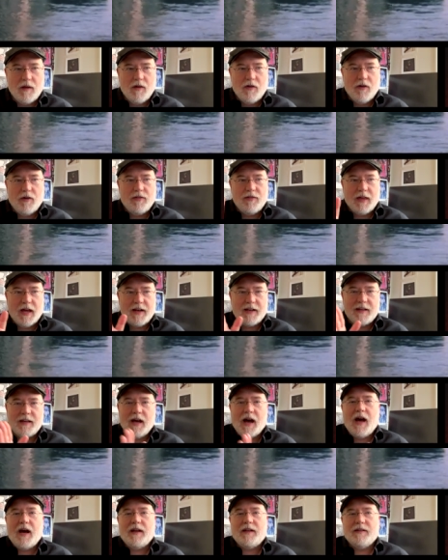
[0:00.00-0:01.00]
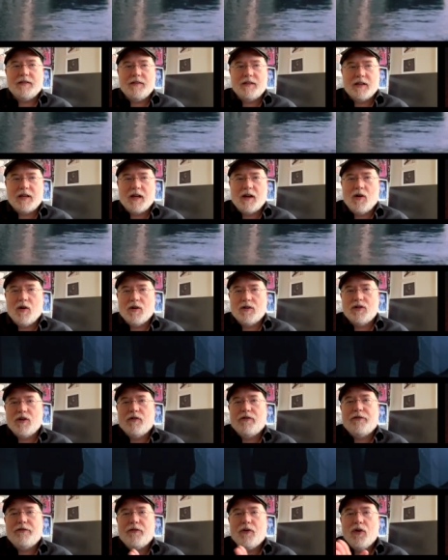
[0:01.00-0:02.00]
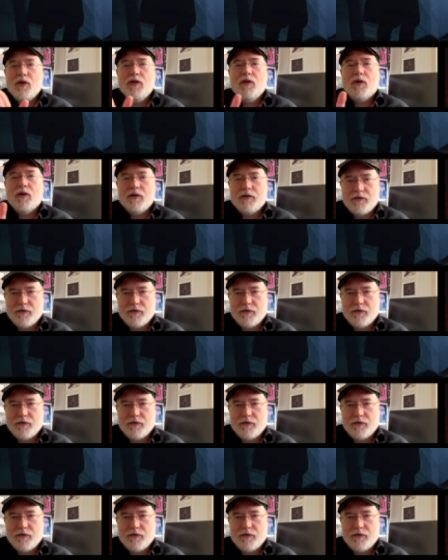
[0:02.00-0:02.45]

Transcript: that got the character further and